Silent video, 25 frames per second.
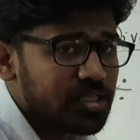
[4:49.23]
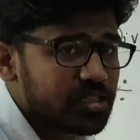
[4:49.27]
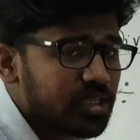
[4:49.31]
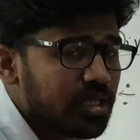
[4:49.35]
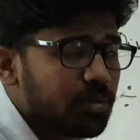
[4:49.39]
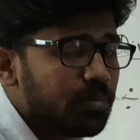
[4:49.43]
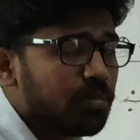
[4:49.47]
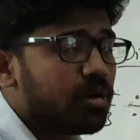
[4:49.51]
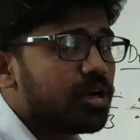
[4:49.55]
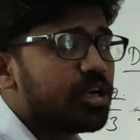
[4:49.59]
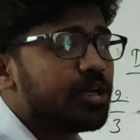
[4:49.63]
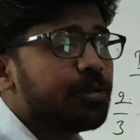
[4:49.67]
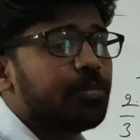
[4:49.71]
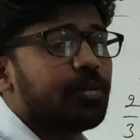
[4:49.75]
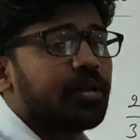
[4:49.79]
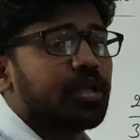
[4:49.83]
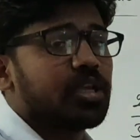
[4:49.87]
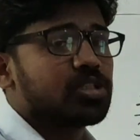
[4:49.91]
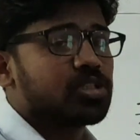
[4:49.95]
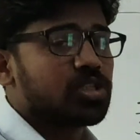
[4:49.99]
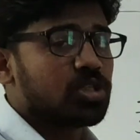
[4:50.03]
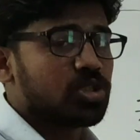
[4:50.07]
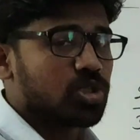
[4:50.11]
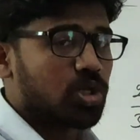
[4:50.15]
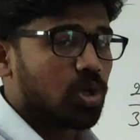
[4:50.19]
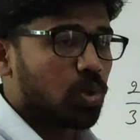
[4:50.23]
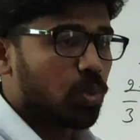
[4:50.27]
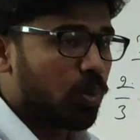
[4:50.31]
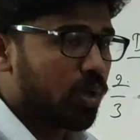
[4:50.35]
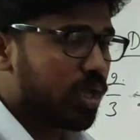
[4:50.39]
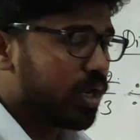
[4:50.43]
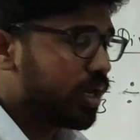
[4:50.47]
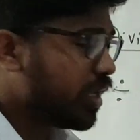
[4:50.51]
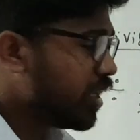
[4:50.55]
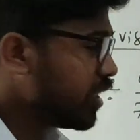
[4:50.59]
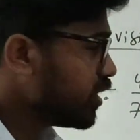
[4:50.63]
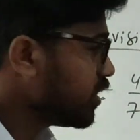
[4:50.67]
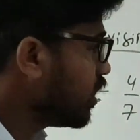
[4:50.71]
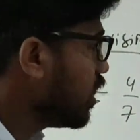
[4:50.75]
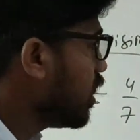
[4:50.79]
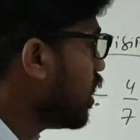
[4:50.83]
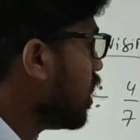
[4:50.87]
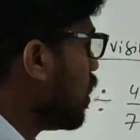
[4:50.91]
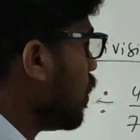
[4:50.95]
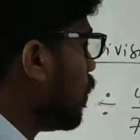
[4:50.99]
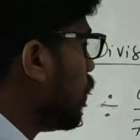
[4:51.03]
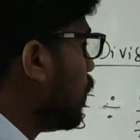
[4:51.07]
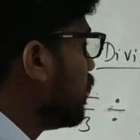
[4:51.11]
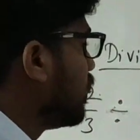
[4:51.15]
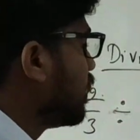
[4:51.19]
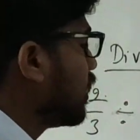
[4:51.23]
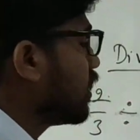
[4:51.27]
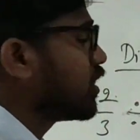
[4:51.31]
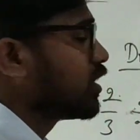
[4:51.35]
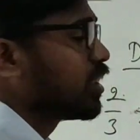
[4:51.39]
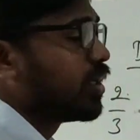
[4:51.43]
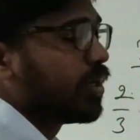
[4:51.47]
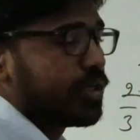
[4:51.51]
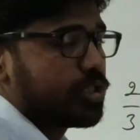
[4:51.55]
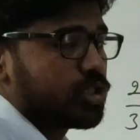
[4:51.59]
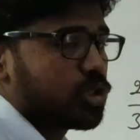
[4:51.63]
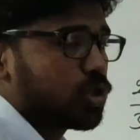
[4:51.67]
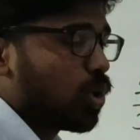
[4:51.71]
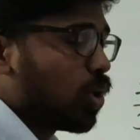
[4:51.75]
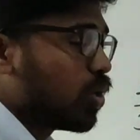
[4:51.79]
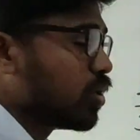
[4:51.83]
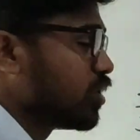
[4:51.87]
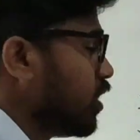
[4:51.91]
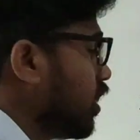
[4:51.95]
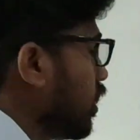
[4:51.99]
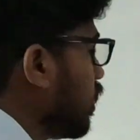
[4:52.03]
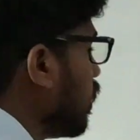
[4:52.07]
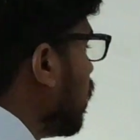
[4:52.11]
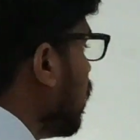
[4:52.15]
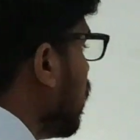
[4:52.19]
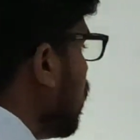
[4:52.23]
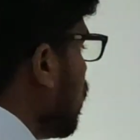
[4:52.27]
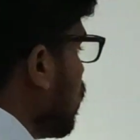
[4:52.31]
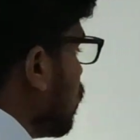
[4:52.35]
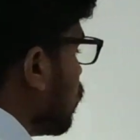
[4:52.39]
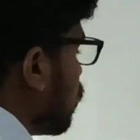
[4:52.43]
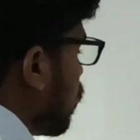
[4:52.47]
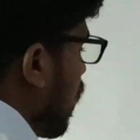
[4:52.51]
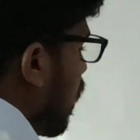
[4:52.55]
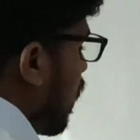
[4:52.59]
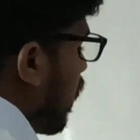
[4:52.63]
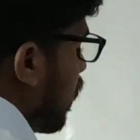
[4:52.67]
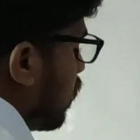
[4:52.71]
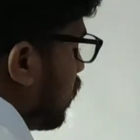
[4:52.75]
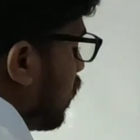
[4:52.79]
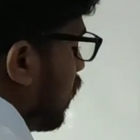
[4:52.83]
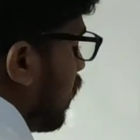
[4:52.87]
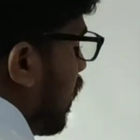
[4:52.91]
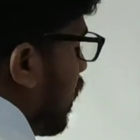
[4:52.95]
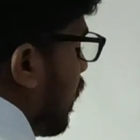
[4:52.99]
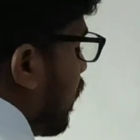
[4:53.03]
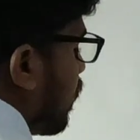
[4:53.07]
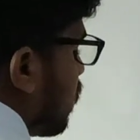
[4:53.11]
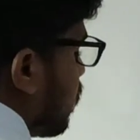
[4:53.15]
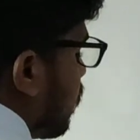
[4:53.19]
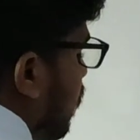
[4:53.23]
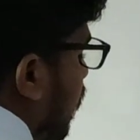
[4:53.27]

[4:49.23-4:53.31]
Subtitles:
easy, multiplications are very easy. We just crisscross it. So let us